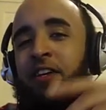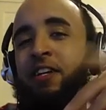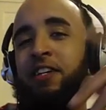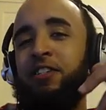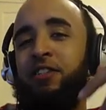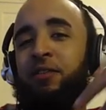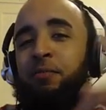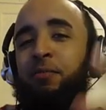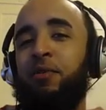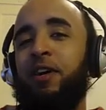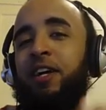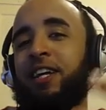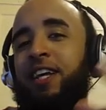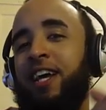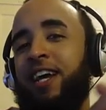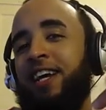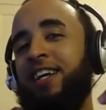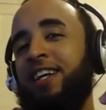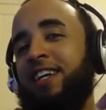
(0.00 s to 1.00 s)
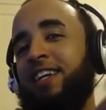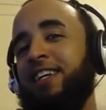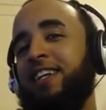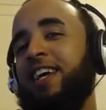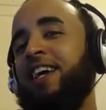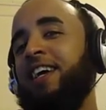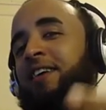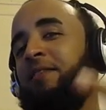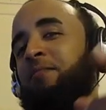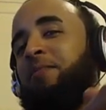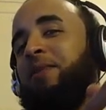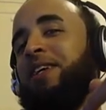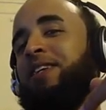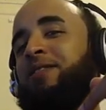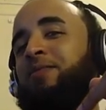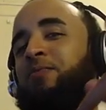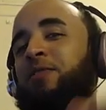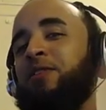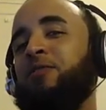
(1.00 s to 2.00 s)
It's your boy KEK
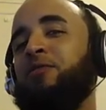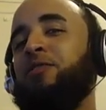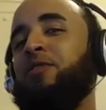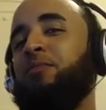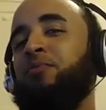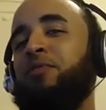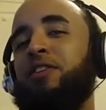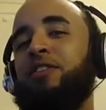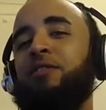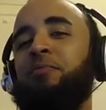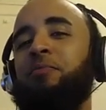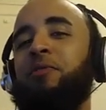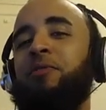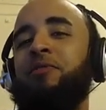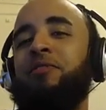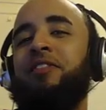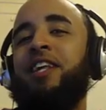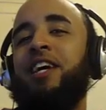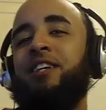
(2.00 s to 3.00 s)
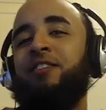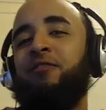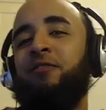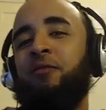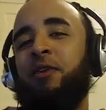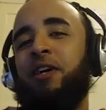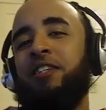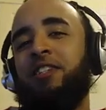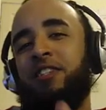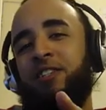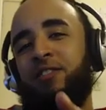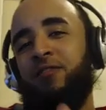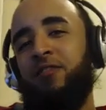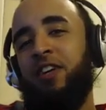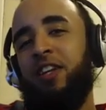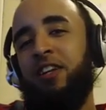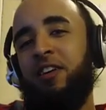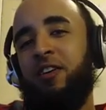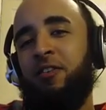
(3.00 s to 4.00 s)
Beats, producer principles. Thanks for watching this
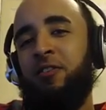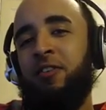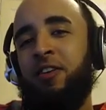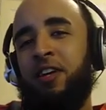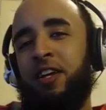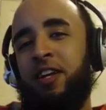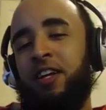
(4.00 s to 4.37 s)
video.